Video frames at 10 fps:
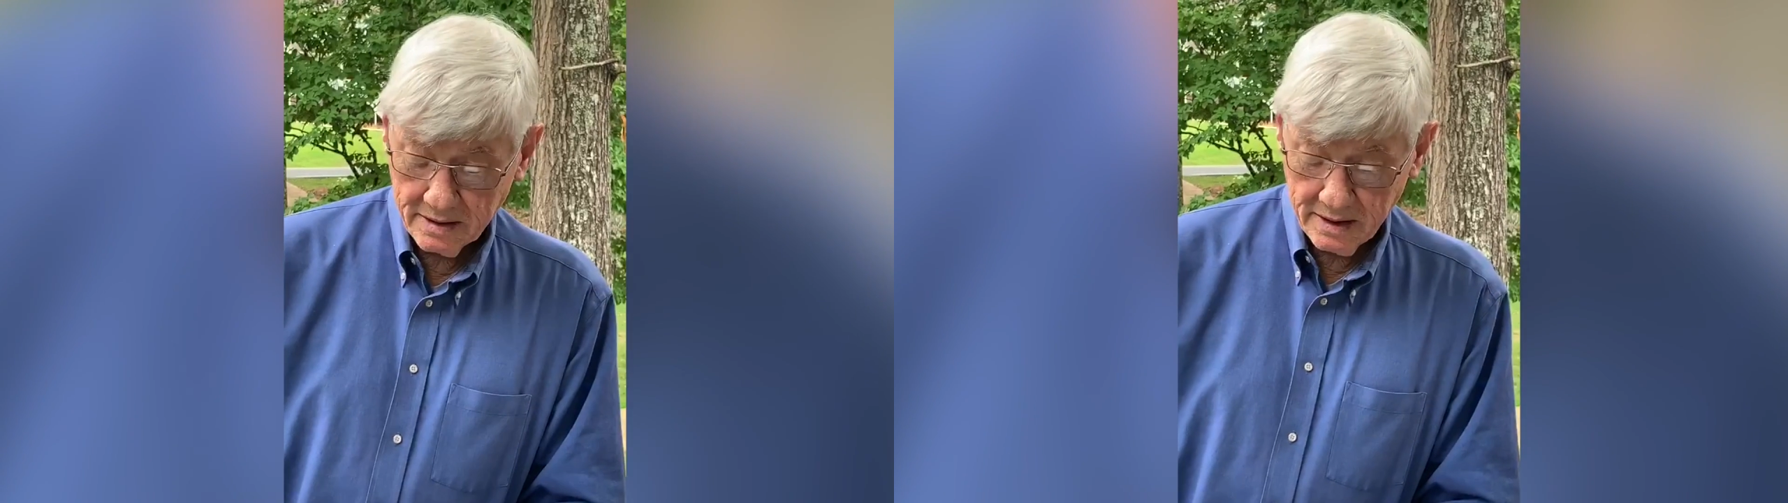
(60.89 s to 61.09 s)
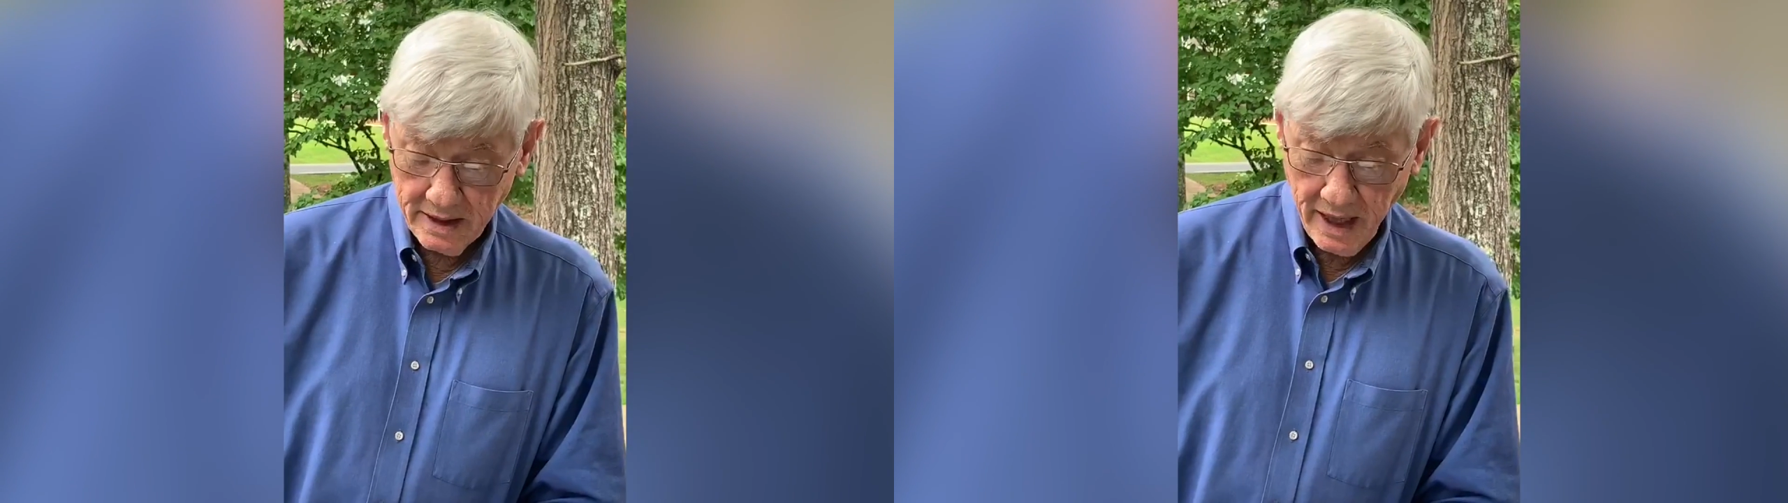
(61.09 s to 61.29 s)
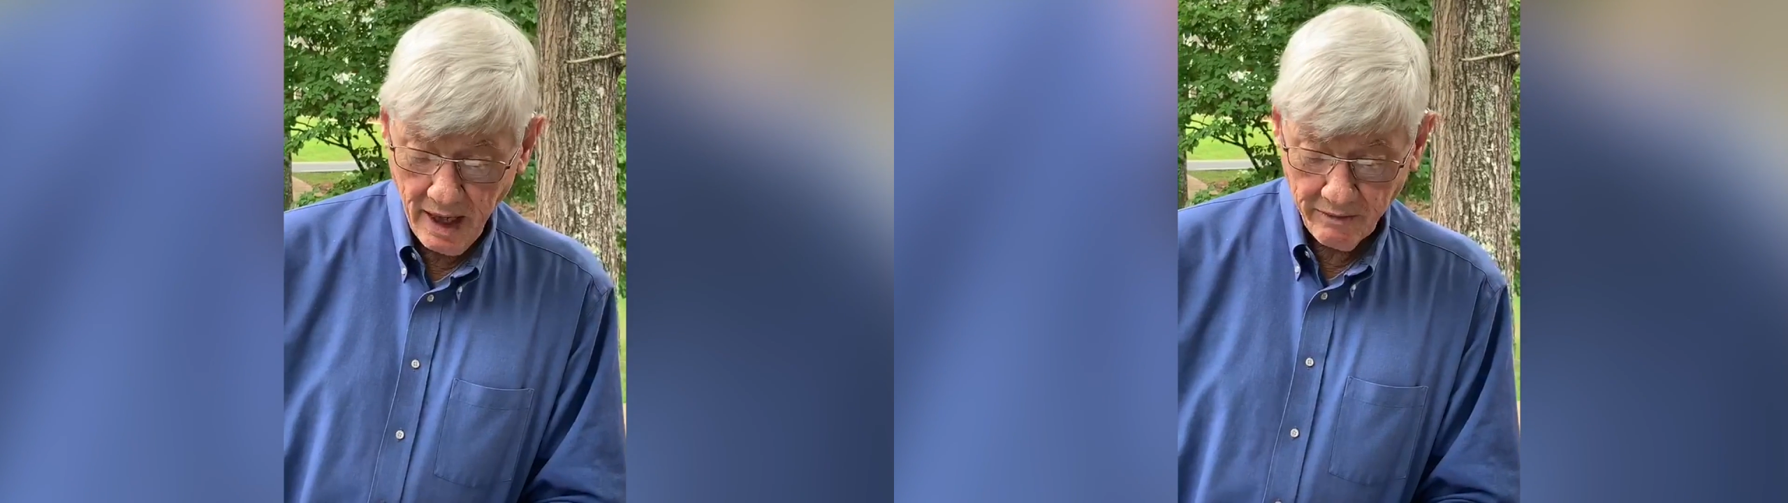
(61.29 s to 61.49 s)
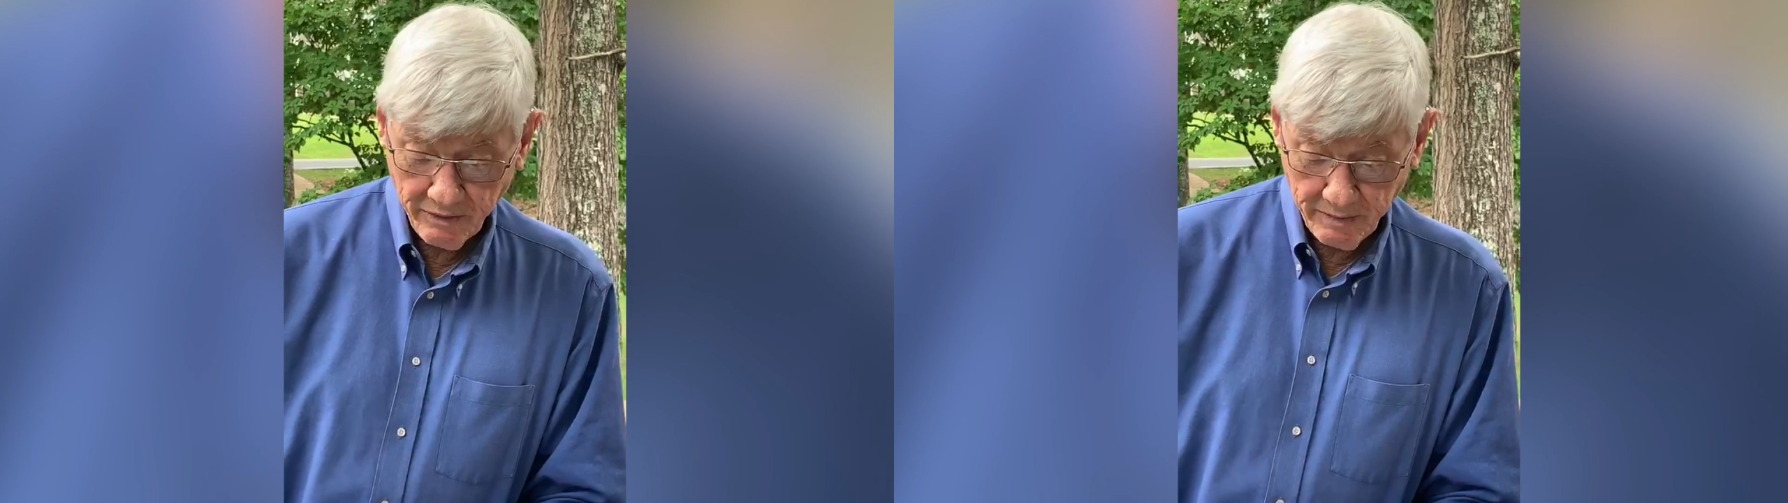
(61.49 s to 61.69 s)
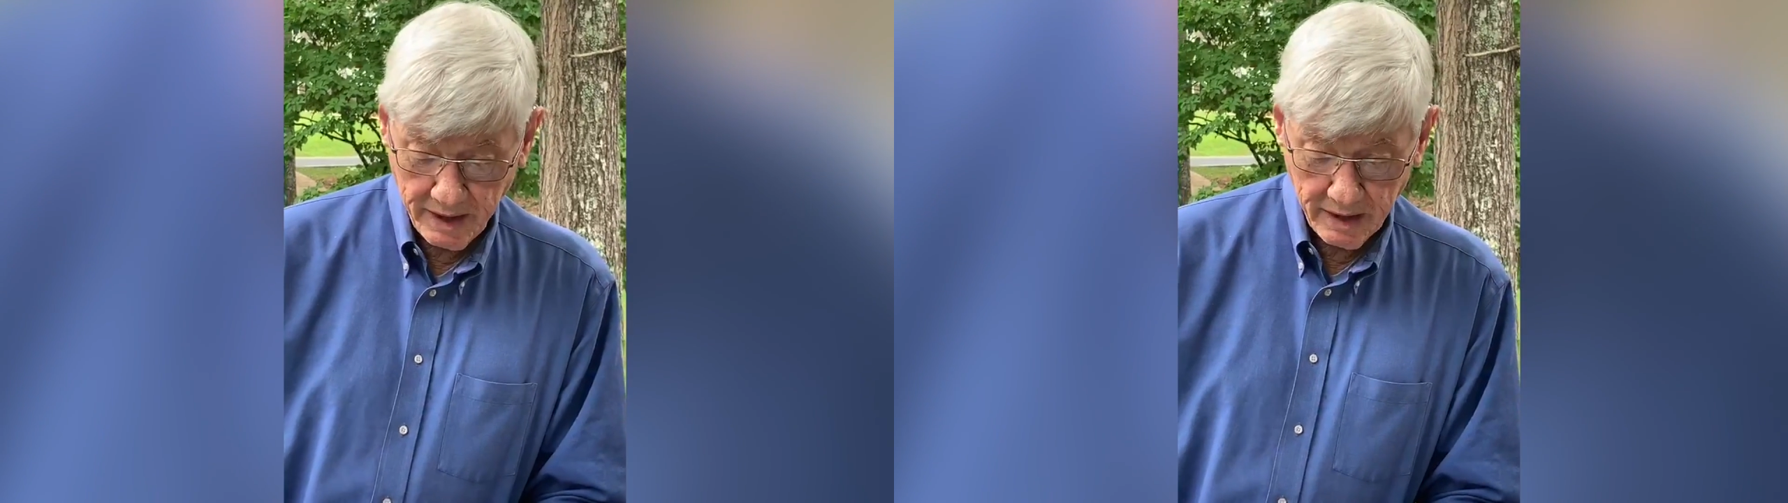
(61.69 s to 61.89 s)
yelled
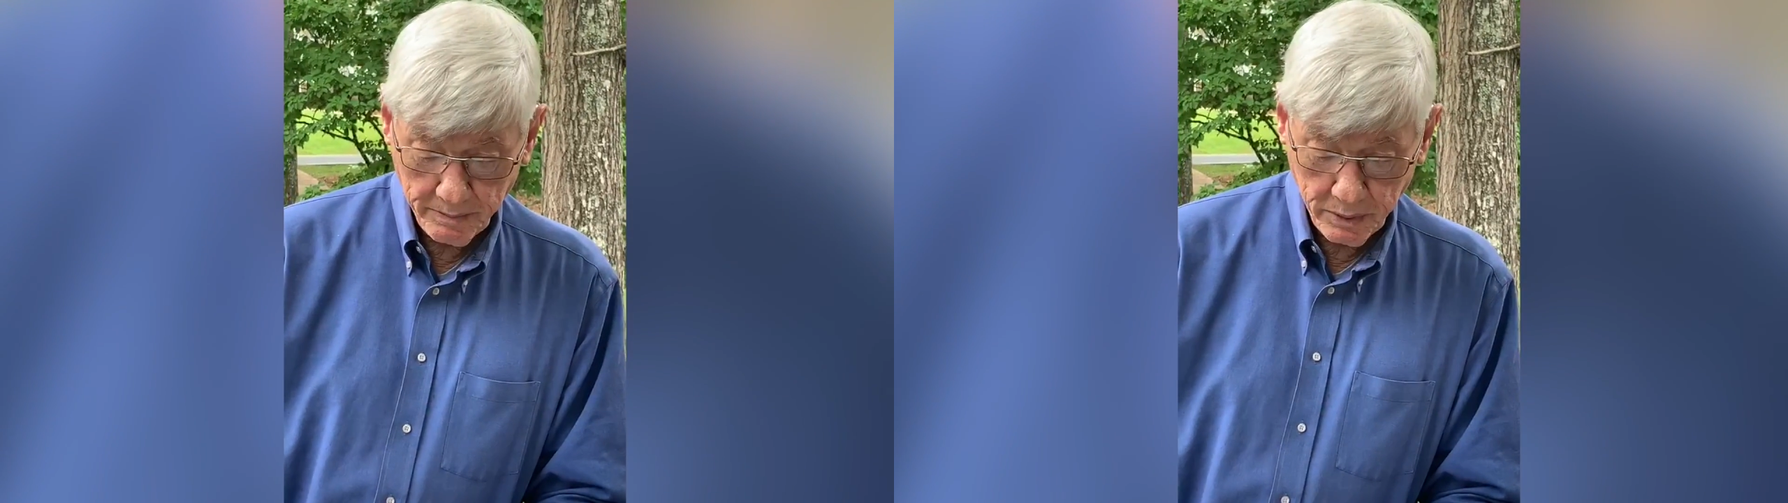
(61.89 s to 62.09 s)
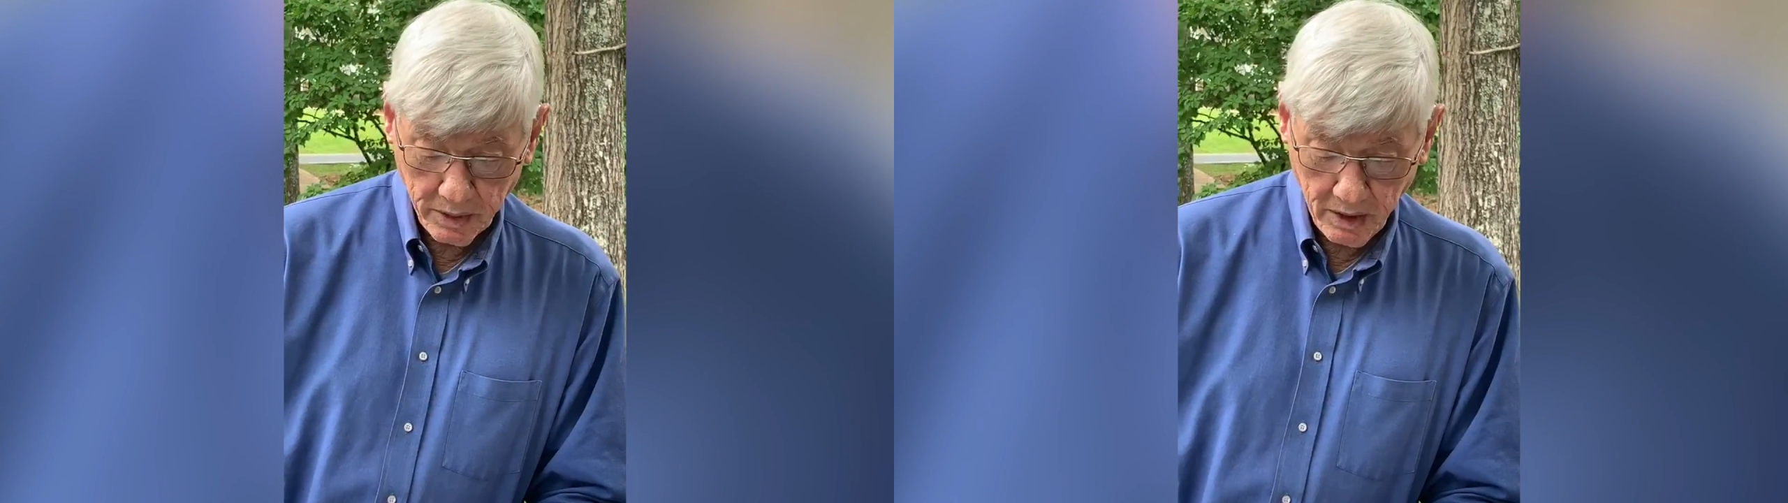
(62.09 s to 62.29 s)
for me to pull